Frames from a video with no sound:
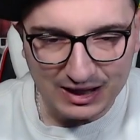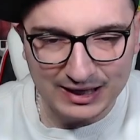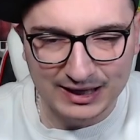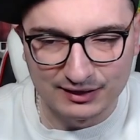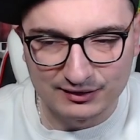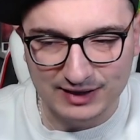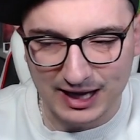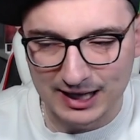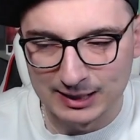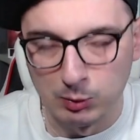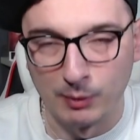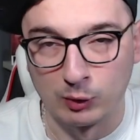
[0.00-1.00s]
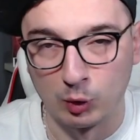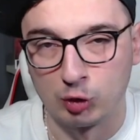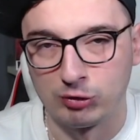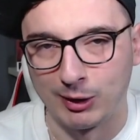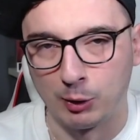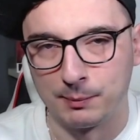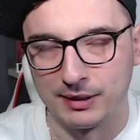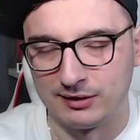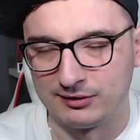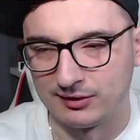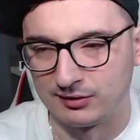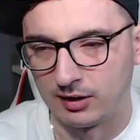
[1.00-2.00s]
It's what we call a Grail
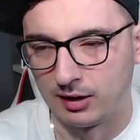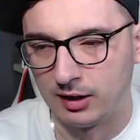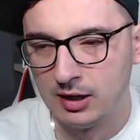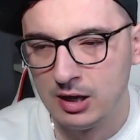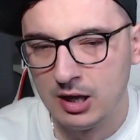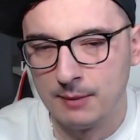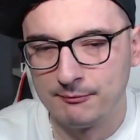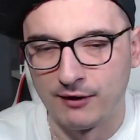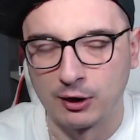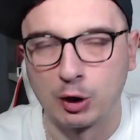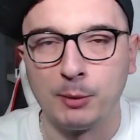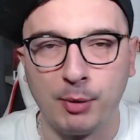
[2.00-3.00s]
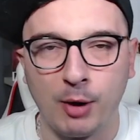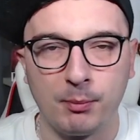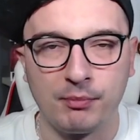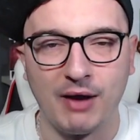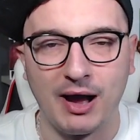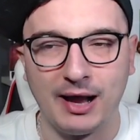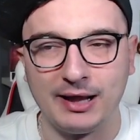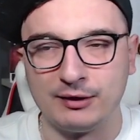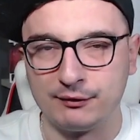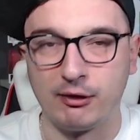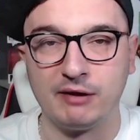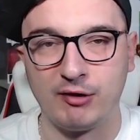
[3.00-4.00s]
piece. It's a Funko Pop that is
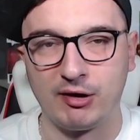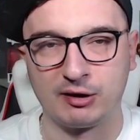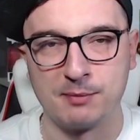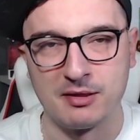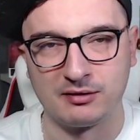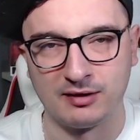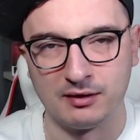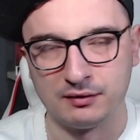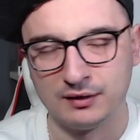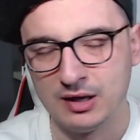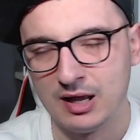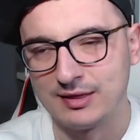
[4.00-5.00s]
very expensive.